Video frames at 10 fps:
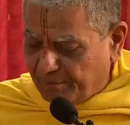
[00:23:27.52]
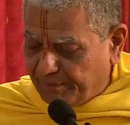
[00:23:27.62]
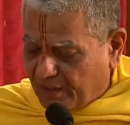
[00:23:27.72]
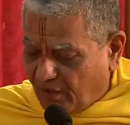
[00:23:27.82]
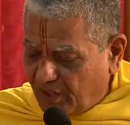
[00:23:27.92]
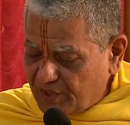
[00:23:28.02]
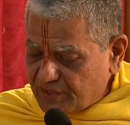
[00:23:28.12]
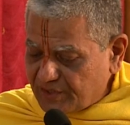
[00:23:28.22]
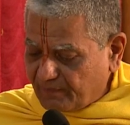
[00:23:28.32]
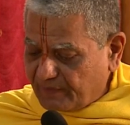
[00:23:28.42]

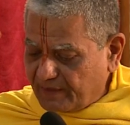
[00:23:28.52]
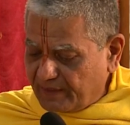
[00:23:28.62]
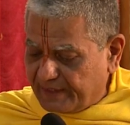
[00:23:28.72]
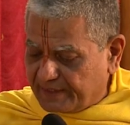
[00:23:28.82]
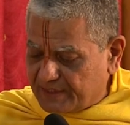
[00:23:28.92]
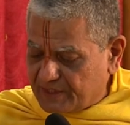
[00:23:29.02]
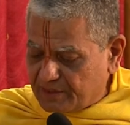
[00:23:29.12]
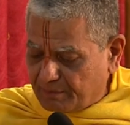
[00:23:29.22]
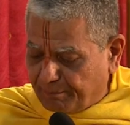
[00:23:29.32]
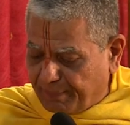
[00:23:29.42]
Because it
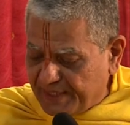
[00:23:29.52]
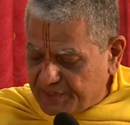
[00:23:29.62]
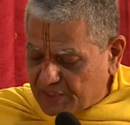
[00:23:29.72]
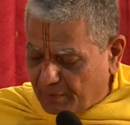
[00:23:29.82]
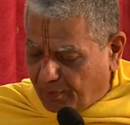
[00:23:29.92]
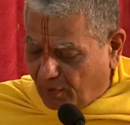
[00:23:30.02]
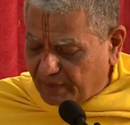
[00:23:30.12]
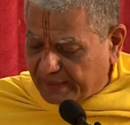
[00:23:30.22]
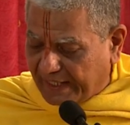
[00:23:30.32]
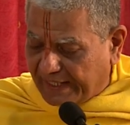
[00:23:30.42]
is based
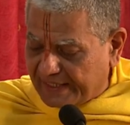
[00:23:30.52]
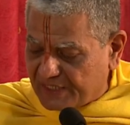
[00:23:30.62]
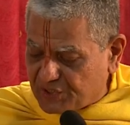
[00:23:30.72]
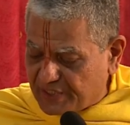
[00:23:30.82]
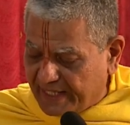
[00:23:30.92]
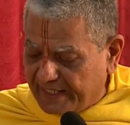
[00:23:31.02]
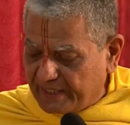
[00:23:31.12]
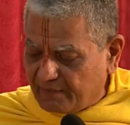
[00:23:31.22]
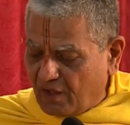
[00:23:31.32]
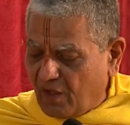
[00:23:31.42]
upon the
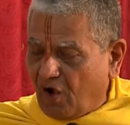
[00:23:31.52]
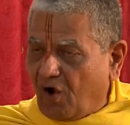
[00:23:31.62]
understanding